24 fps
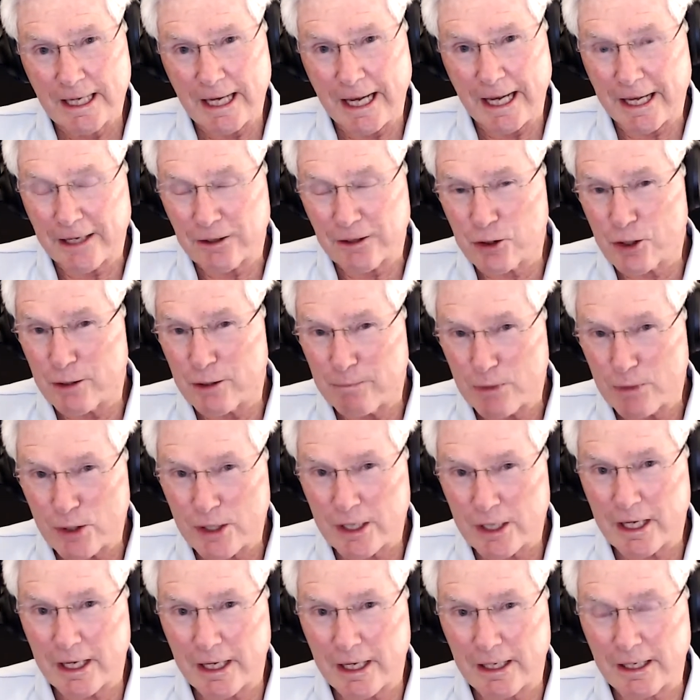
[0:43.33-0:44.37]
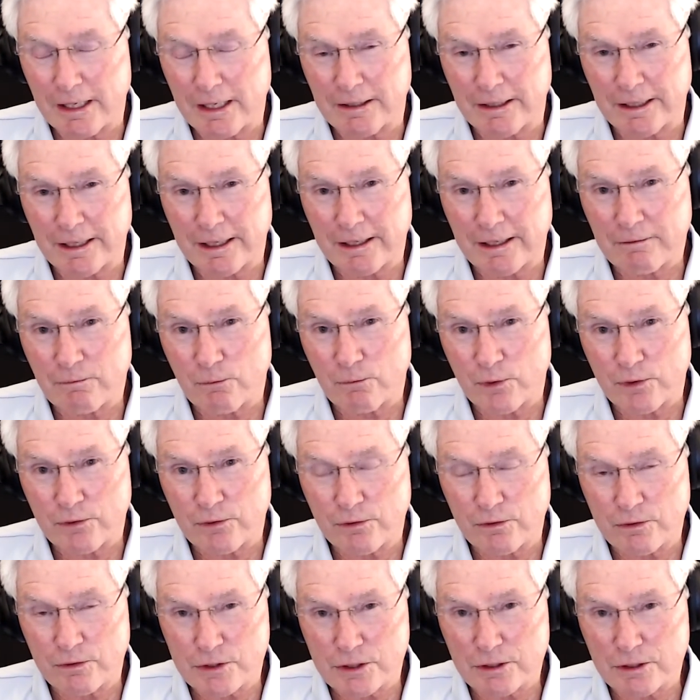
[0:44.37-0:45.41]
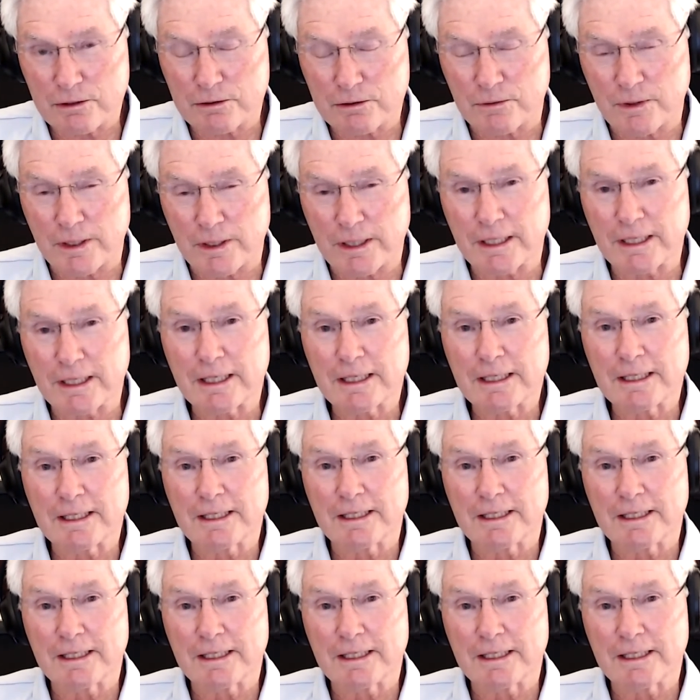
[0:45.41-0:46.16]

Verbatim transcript: and communicating that with your children,